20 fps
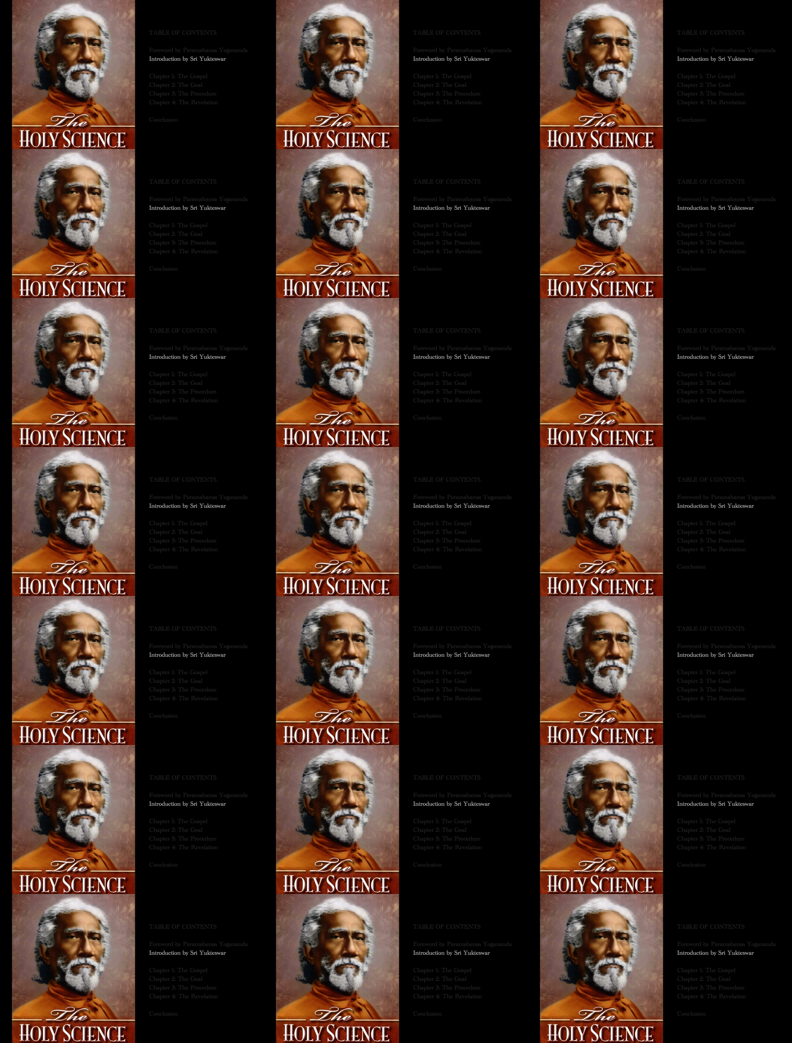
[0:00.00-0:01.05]

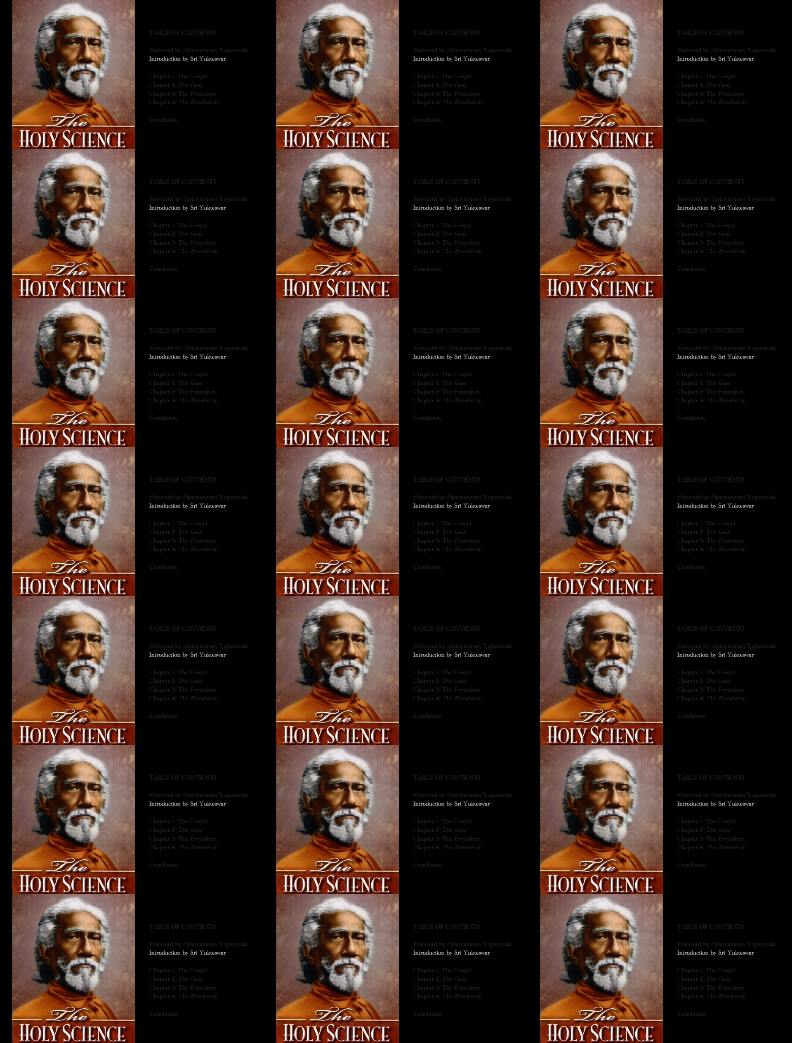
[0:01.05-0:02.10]

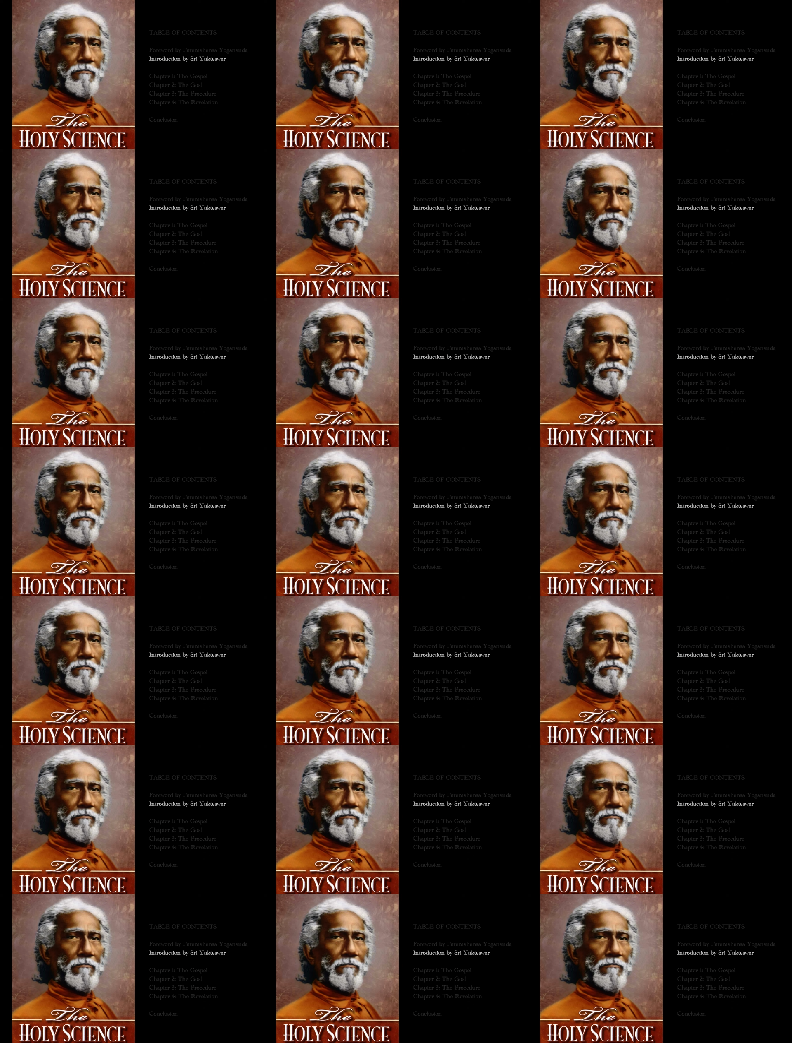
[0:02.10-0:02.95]
No one is speaking in this clip.